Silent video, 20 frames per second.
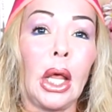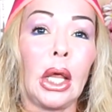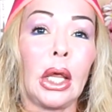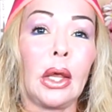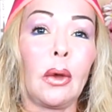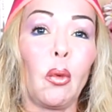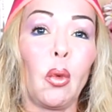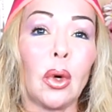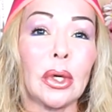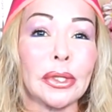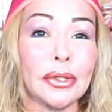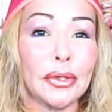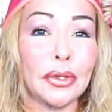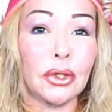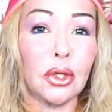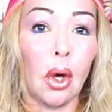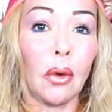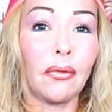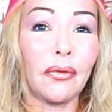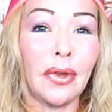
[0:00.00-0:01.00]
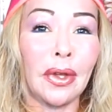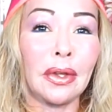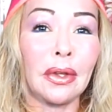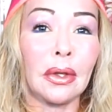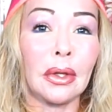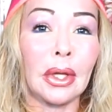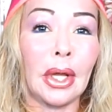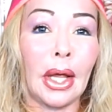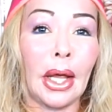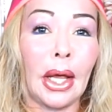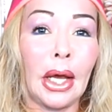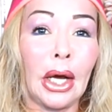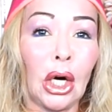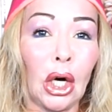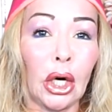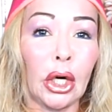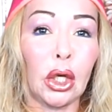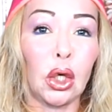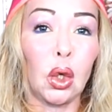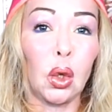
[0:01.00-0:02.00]
it will soften the
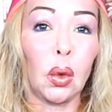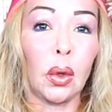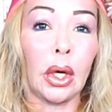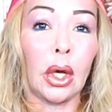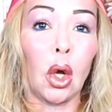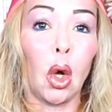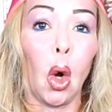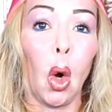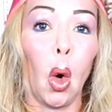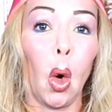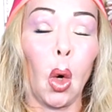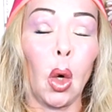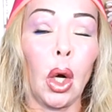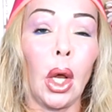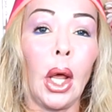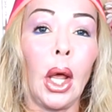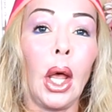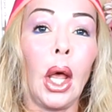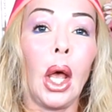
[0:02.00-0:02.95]
hair cuticle